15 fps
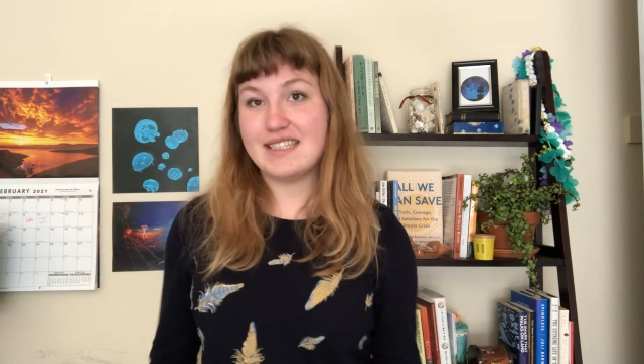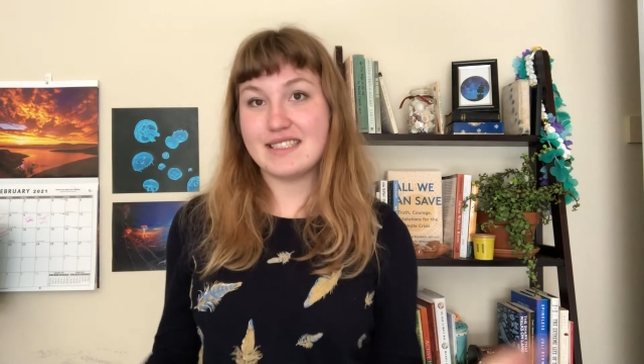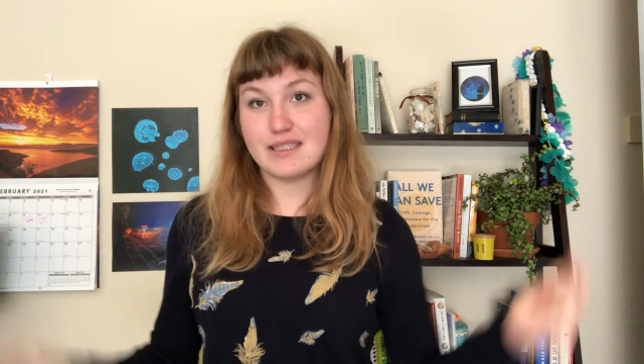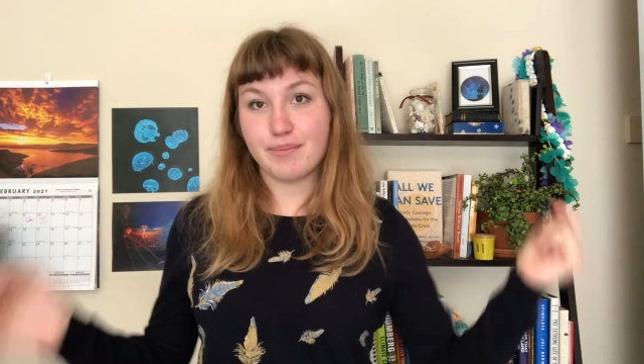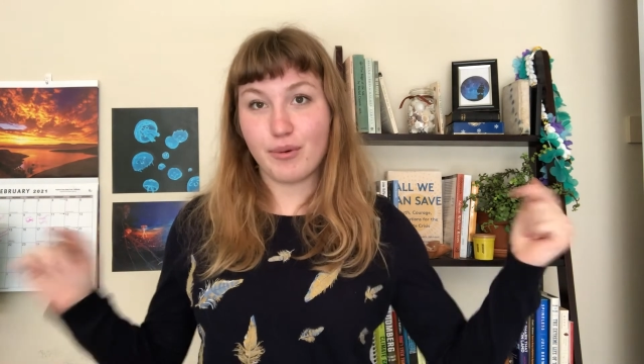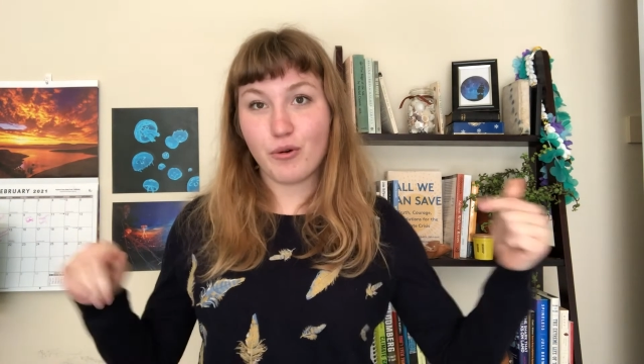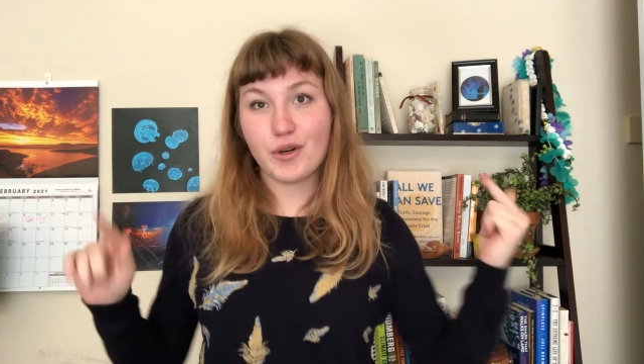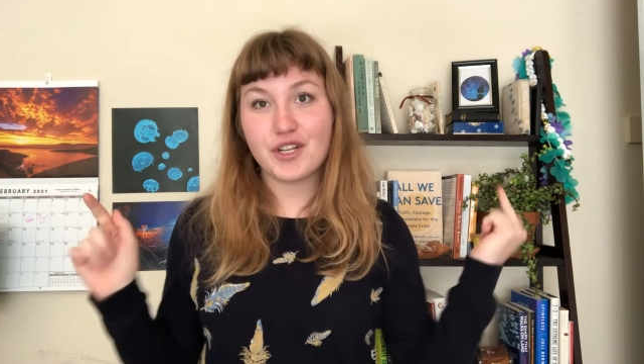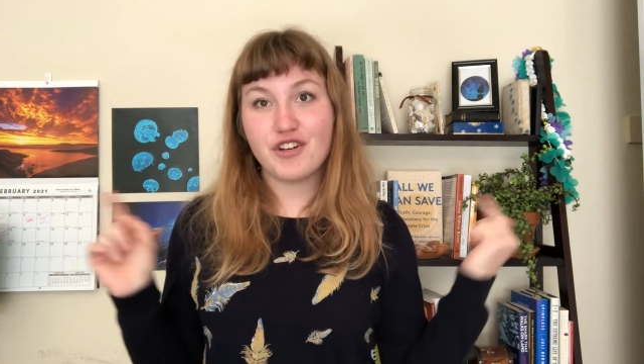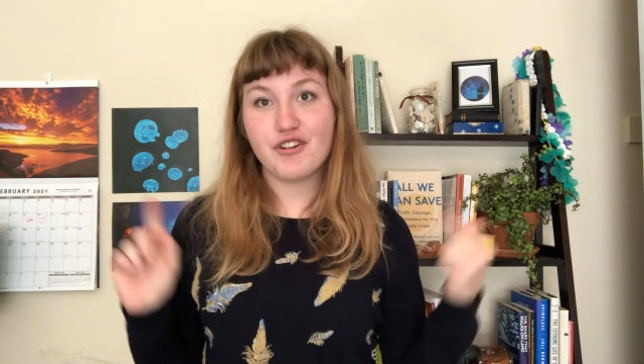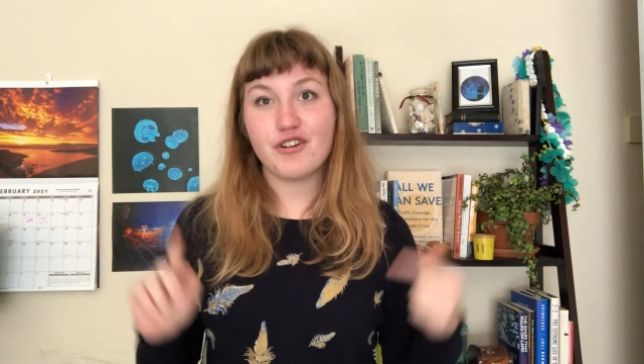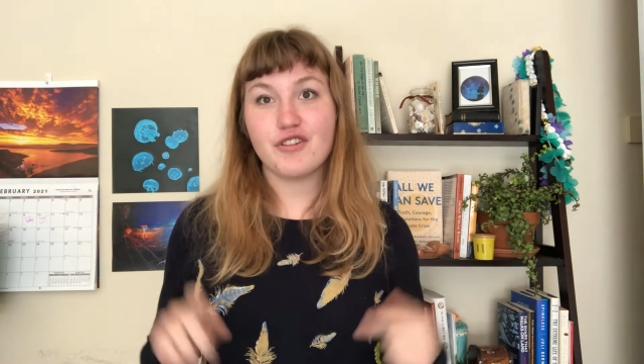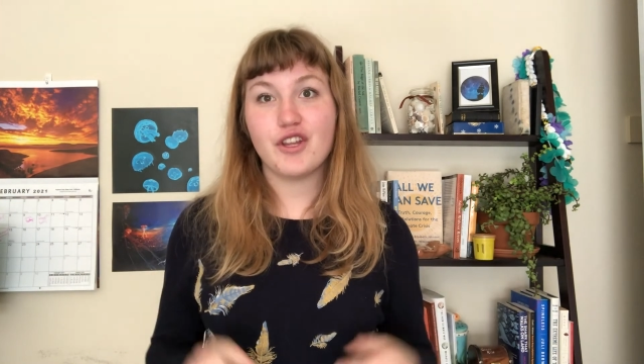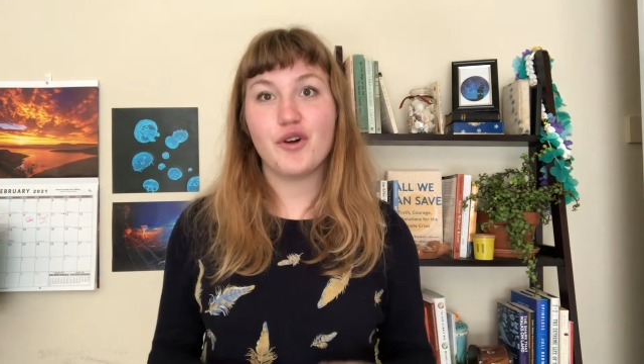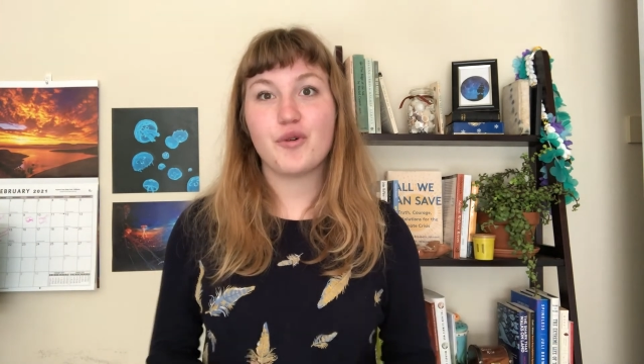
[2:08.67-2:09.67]
and support
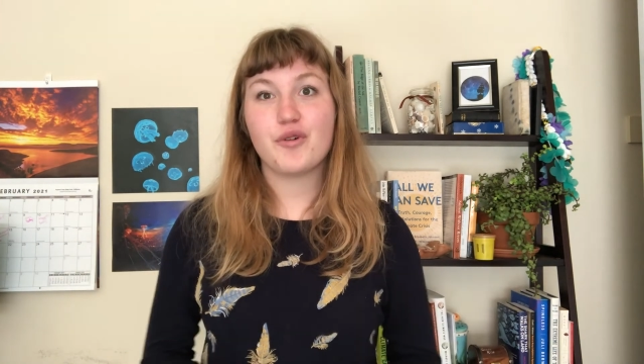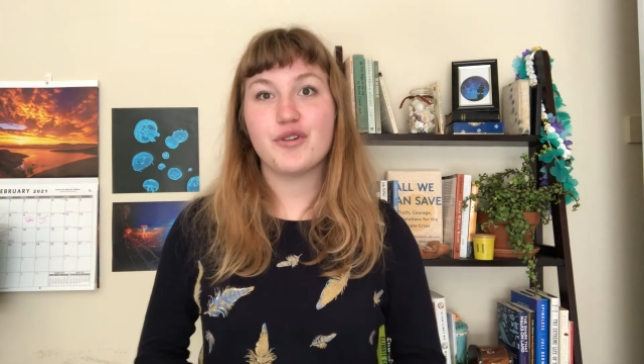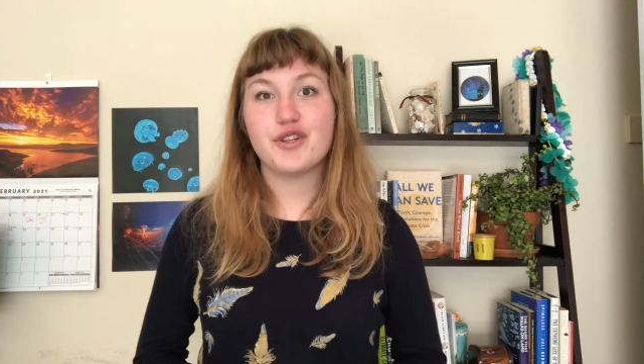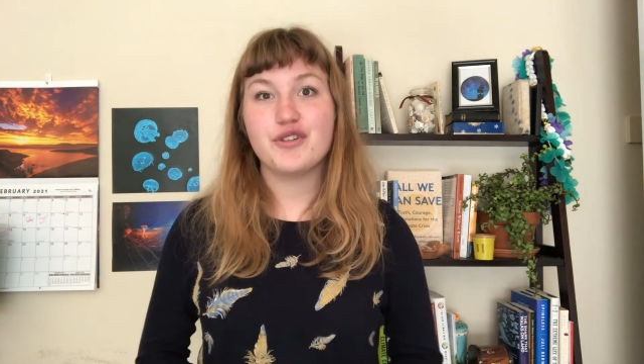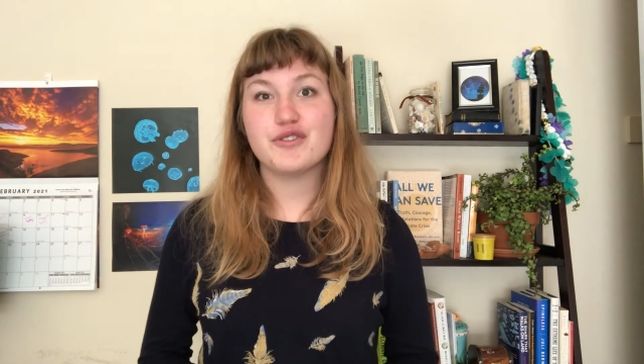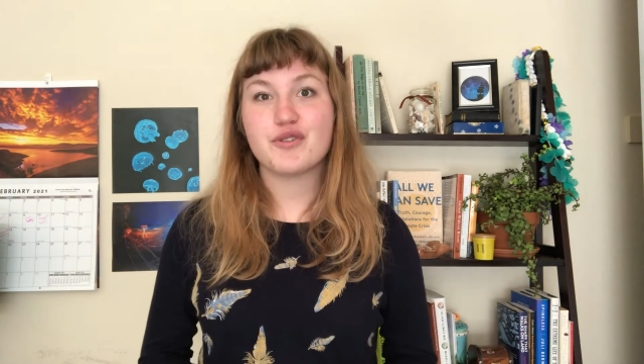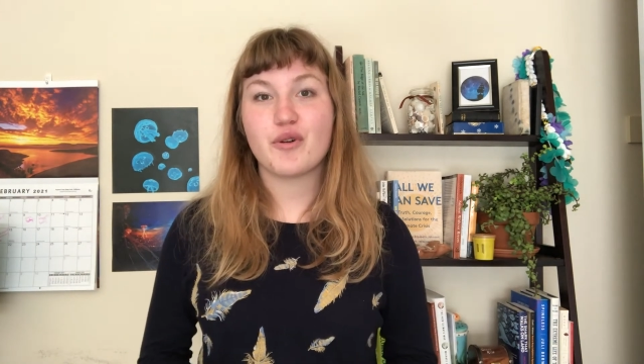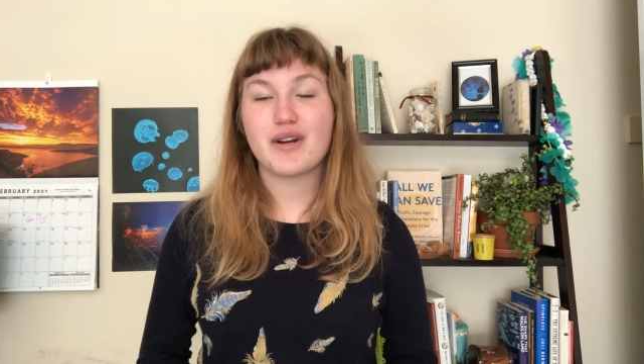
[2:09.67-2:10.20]
your local news